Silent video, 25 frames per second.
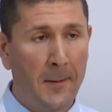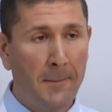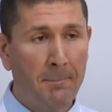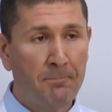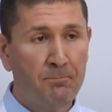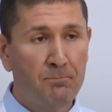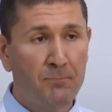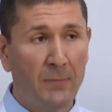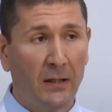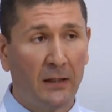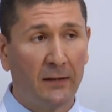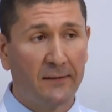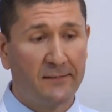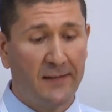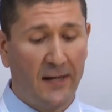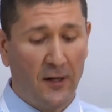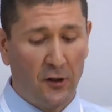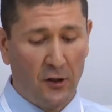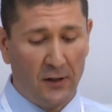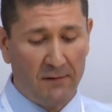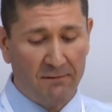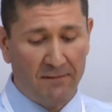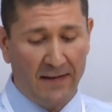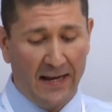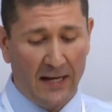
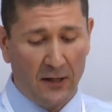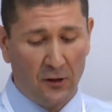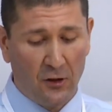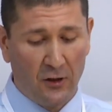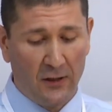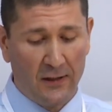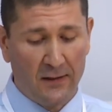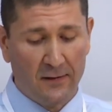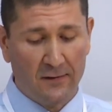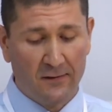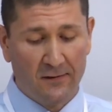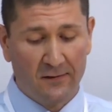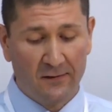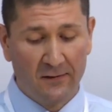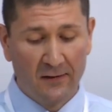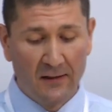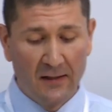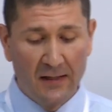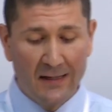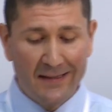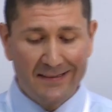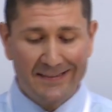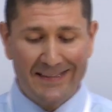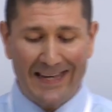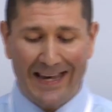Military veterans,
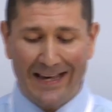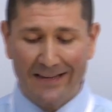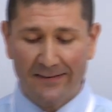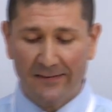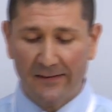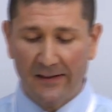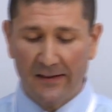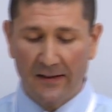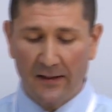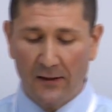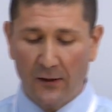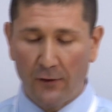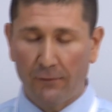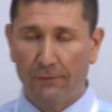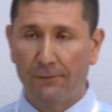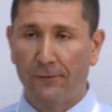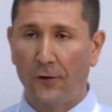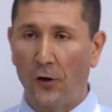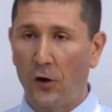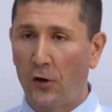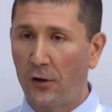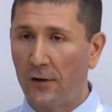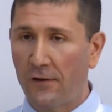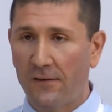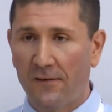tested in the
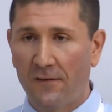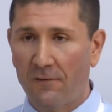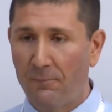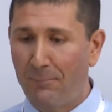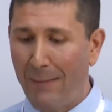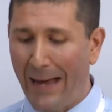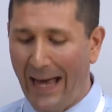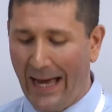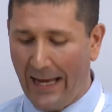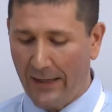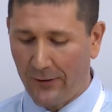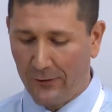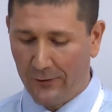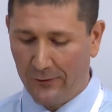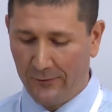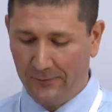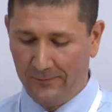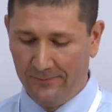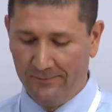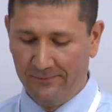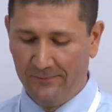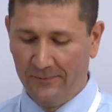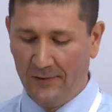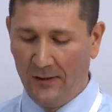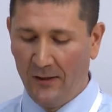furnace of battle,
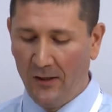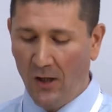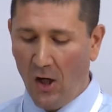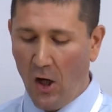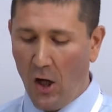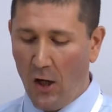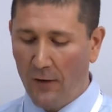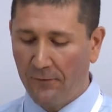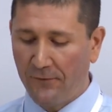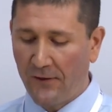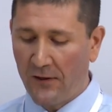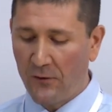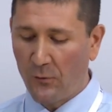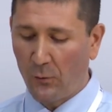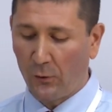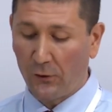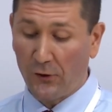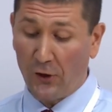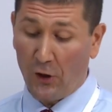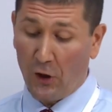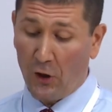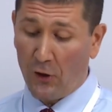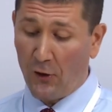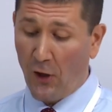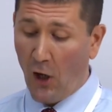often
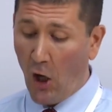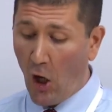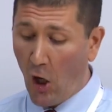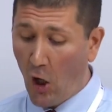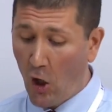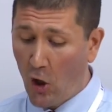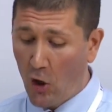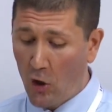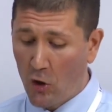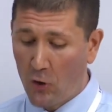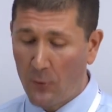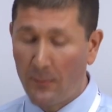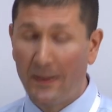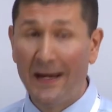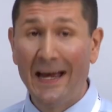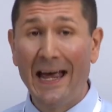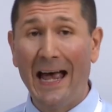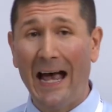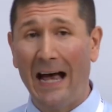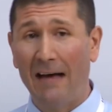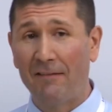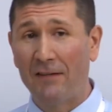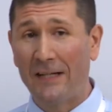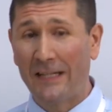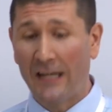return home
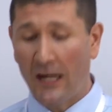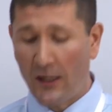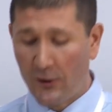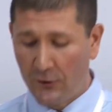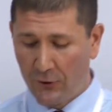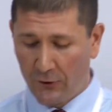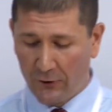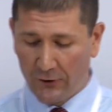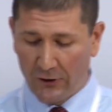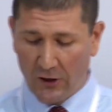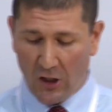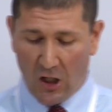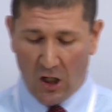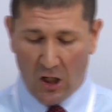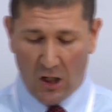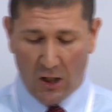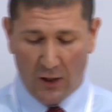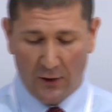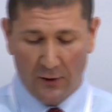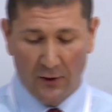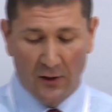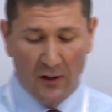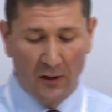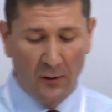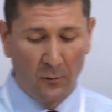having undergone
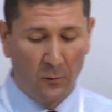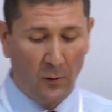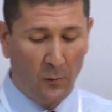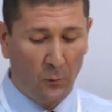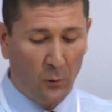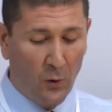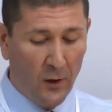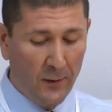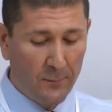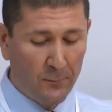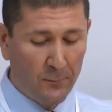what one